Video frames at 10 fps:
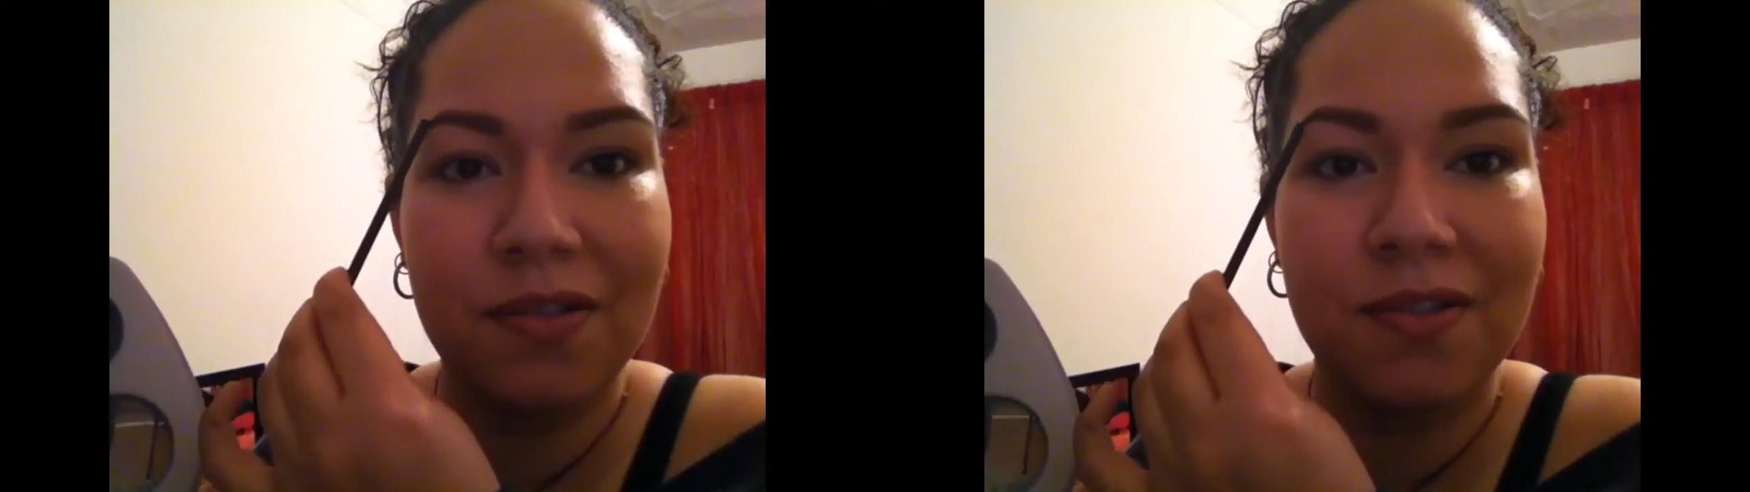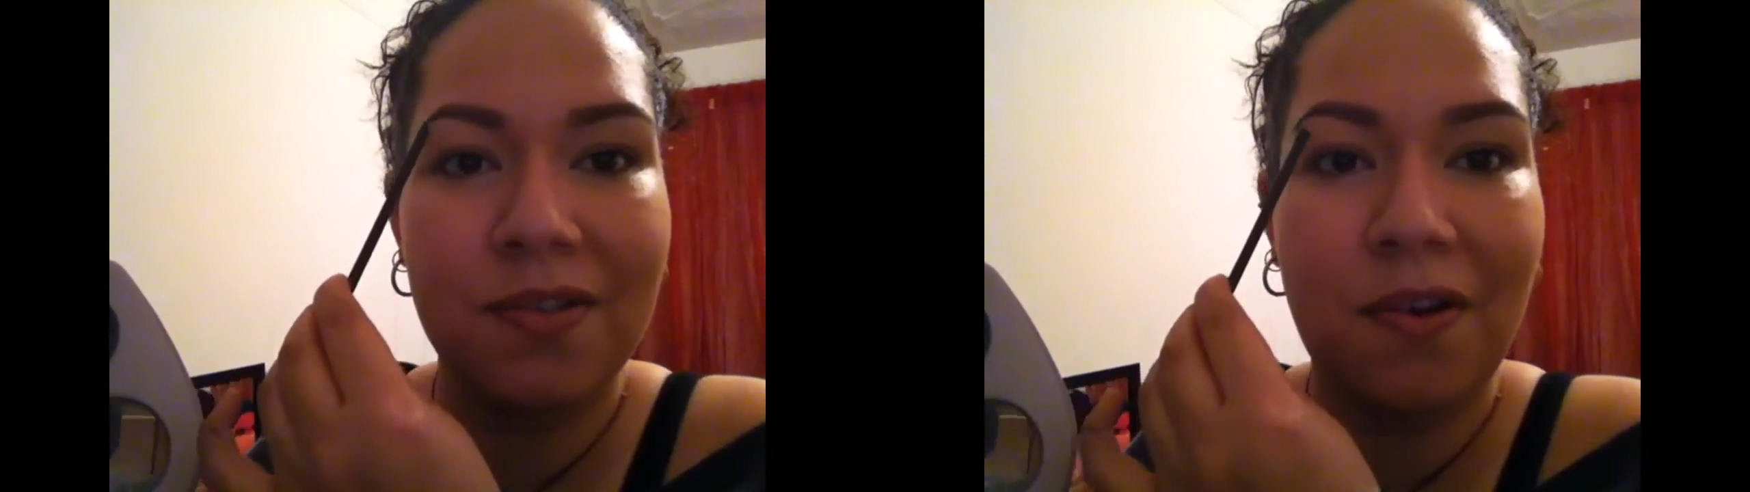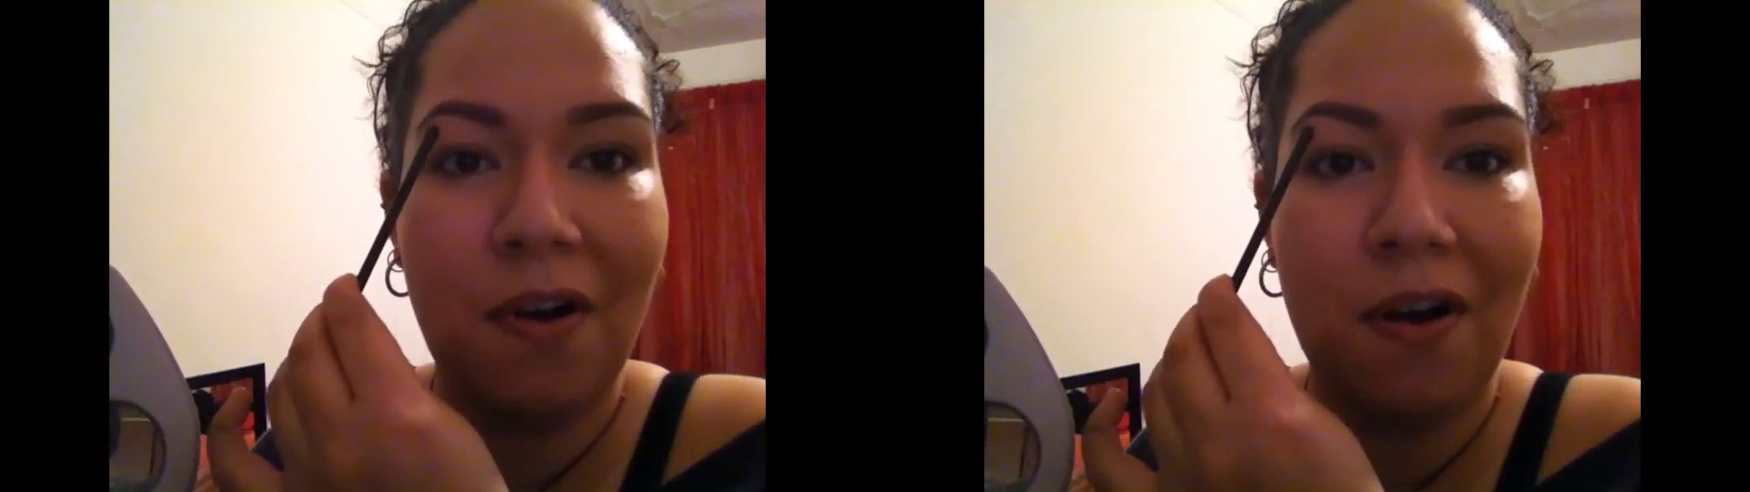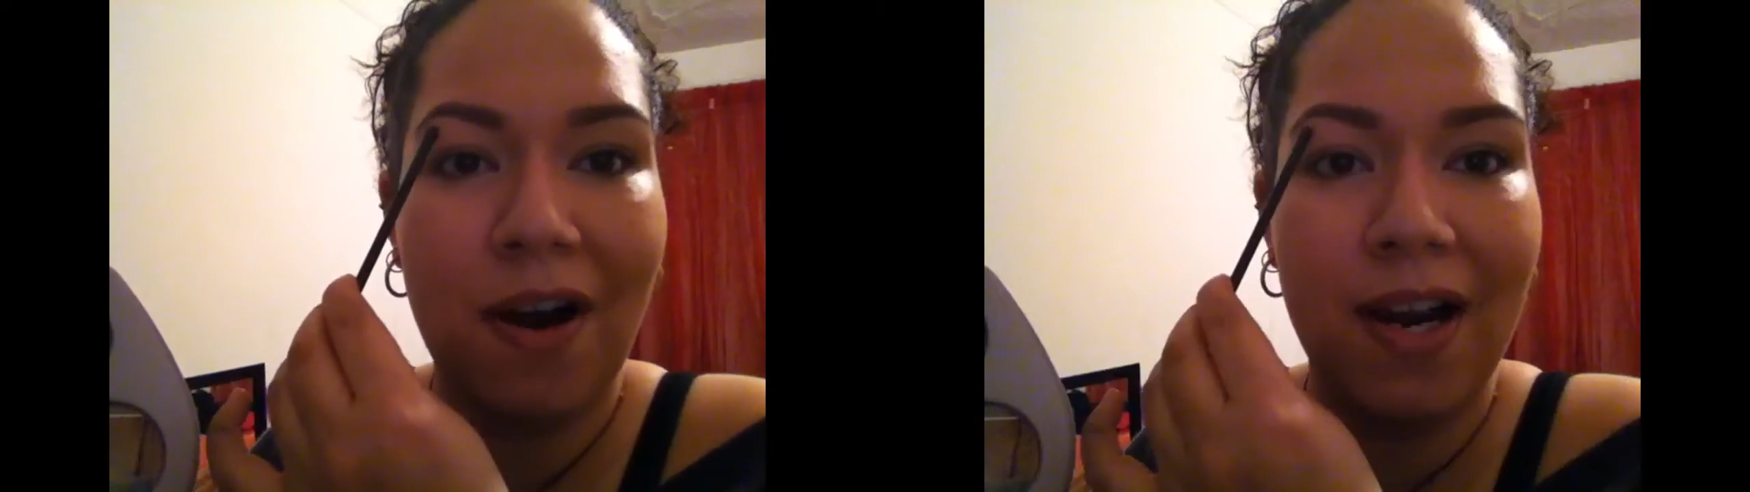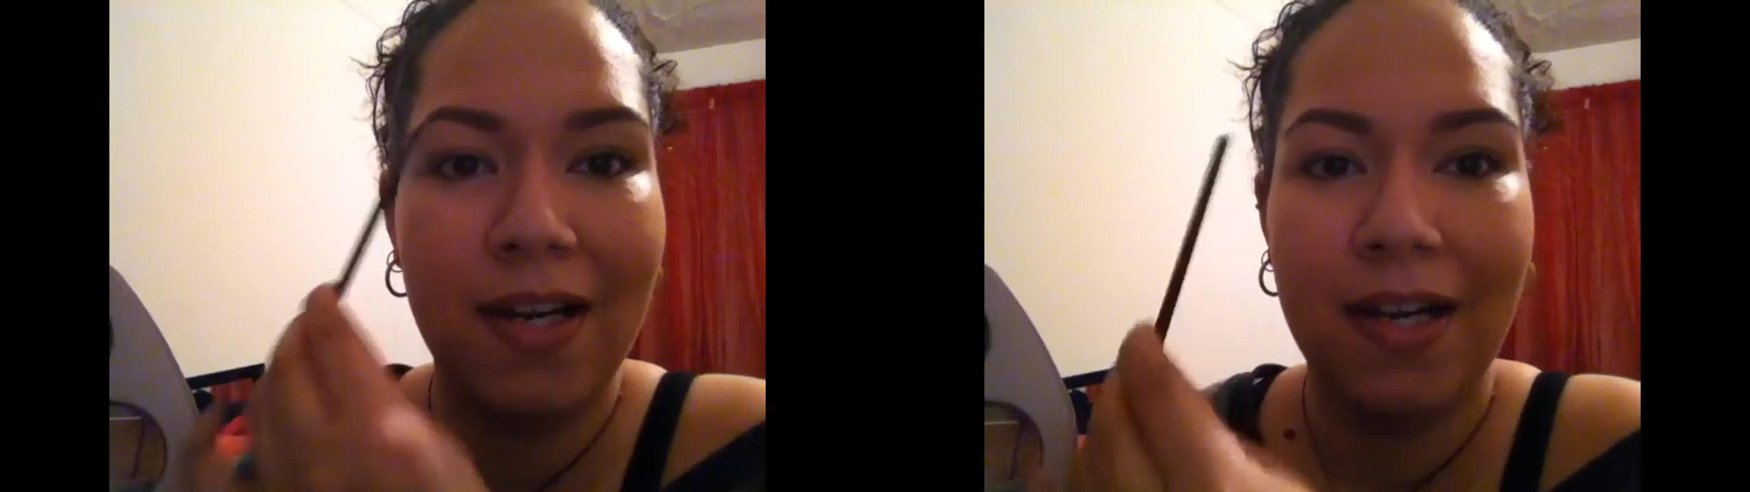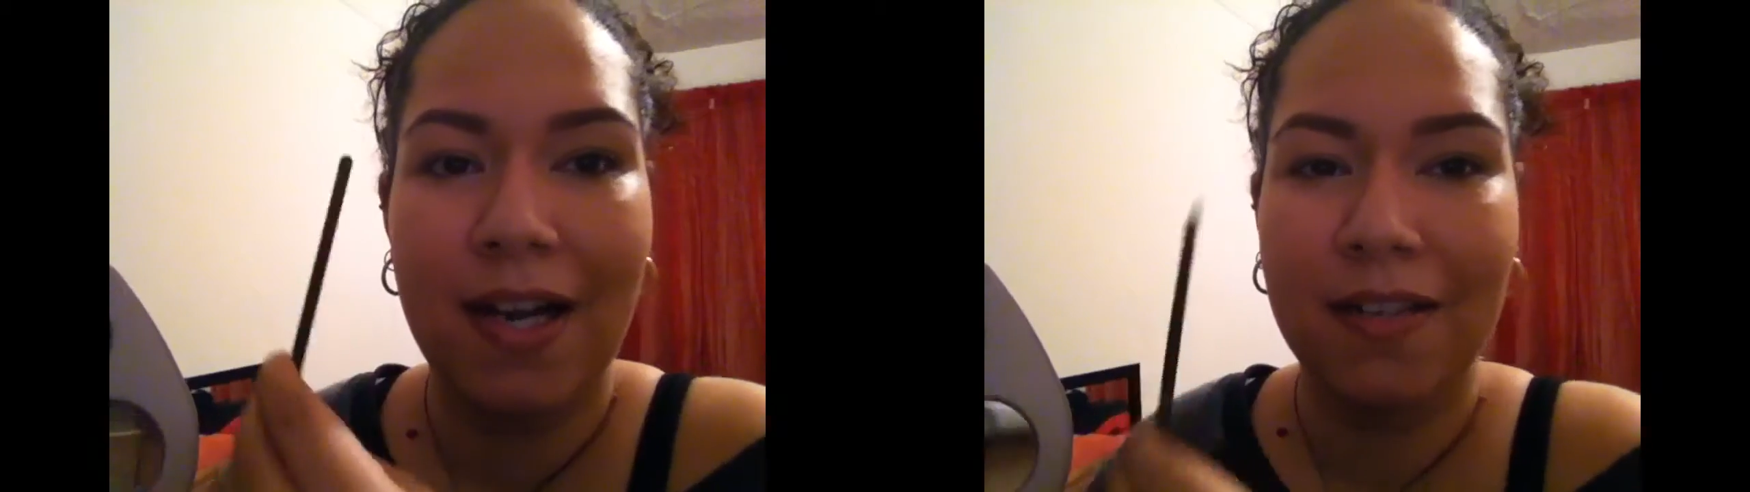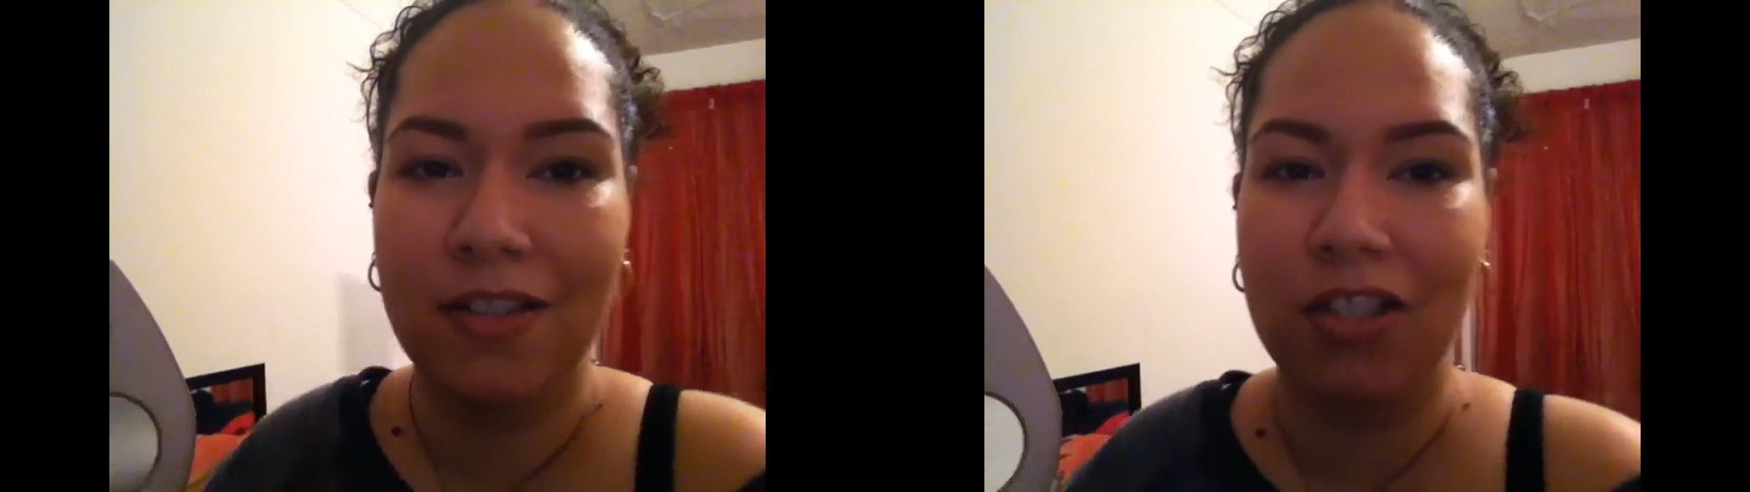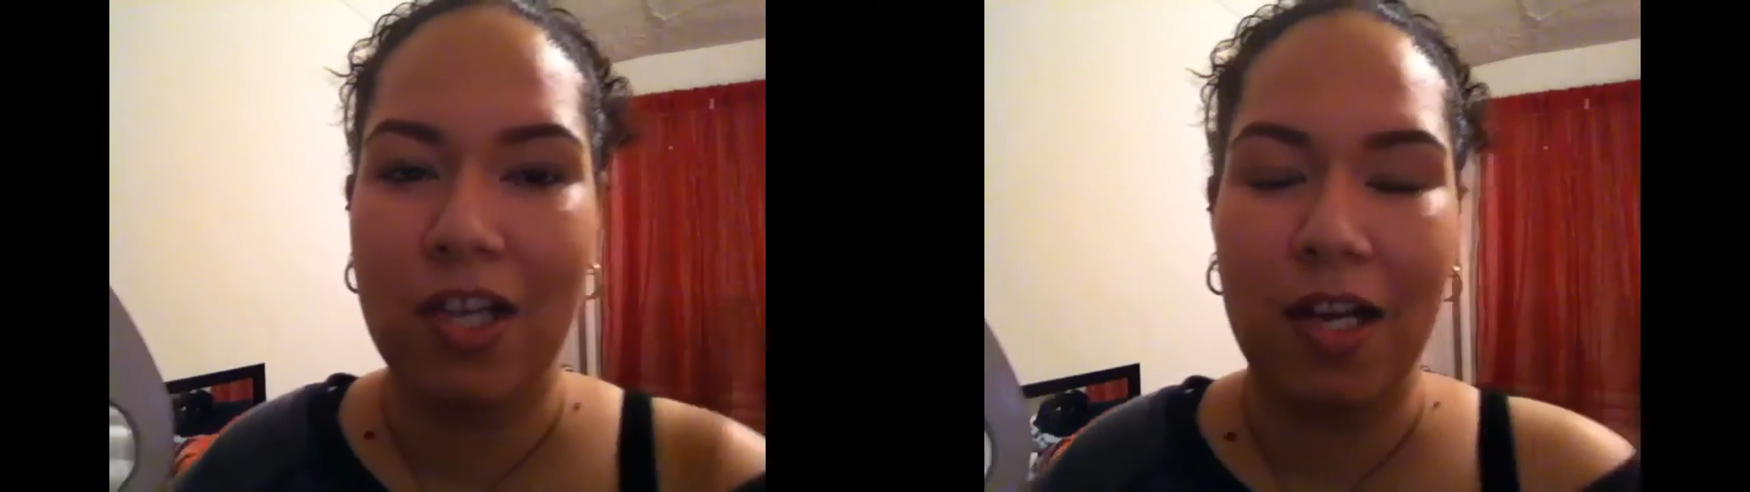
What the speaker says: scar, and it kind of